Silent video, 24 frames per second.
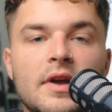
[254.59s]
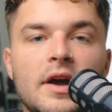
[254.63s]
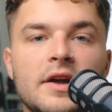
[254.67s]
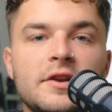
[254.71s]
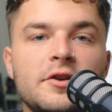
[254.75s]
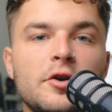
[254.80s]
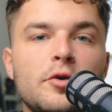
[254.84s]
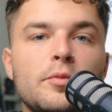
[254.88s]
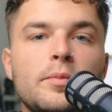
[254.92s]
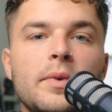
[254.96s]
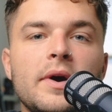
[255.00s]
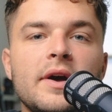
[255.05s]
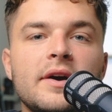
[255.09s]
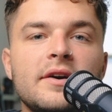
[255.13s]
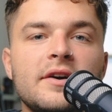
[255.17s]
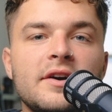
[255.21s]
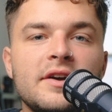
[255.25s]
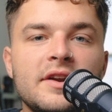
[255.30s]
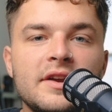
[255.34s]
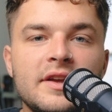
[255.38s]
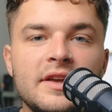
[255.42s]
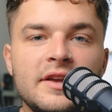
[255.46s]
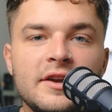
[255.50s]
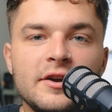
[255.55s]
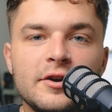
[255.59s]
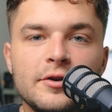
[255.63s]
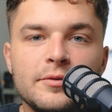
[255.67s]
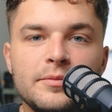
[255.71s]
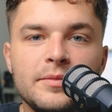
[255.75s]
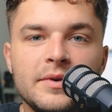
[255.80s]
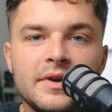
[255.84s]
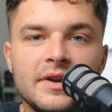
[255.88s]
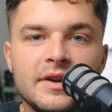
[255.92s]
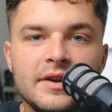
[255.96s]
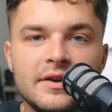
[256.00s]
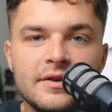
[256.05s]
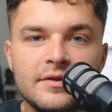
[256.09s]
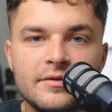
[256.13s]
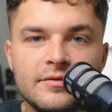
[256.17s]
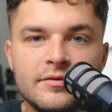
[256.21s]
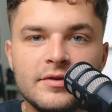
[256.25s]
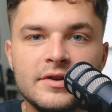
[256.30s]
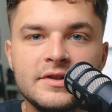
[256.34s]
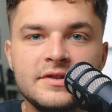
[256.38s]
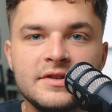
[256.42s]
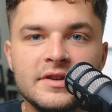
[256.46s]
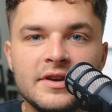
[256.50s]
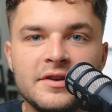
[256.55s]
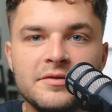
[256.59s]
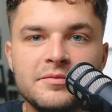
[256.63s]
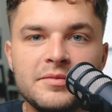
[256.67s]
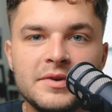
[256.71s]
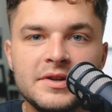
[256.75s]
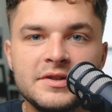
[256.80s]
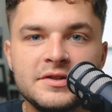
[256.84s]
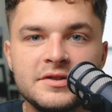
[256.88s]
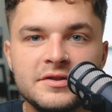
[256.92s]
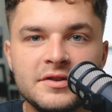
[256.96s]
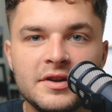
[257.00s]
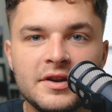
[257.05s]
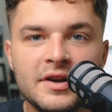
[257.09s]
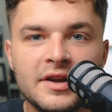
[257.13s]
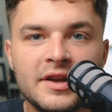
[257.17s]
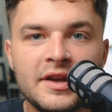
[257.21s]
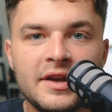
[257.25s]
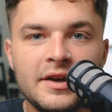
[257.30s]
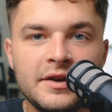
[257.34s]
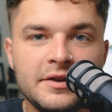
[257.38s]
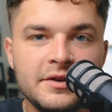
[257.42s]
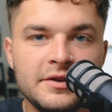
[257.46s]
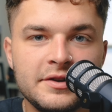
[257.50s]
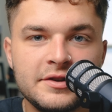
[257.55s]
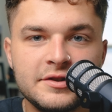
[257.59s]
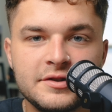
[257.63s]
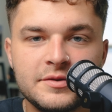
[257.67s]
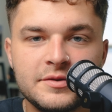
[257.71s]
I don't buy a lot of gear, but recently I've been just on a killing